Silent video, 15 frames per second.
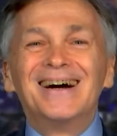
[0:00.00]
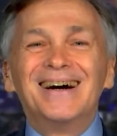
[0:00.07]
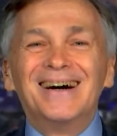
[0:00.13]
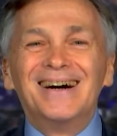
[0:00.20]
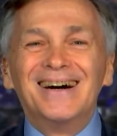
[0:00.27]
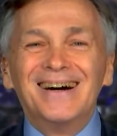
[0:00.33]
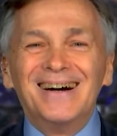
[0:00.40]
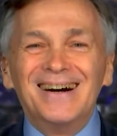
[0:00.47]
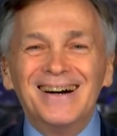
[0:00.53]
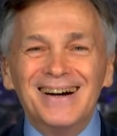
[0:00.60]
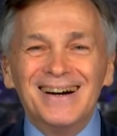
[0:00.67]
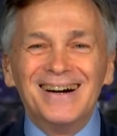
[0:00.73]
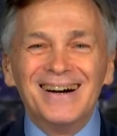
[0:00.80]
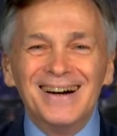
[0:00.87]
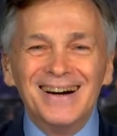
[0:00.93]

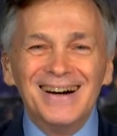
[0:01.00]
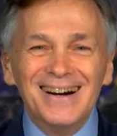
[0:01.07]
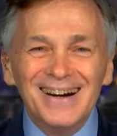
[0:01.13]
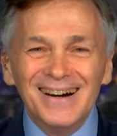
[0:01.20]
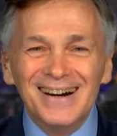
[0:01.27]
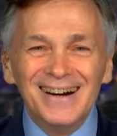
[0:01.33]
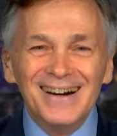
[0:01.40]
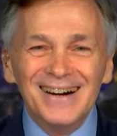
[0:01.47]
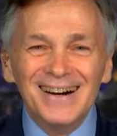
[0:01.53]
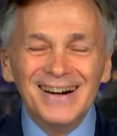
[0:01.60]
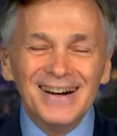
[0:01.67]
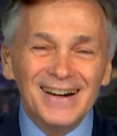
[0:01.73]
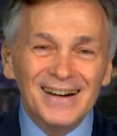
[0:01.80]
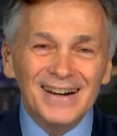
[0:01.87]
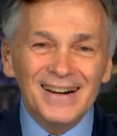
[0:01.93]
The person shown says nothing.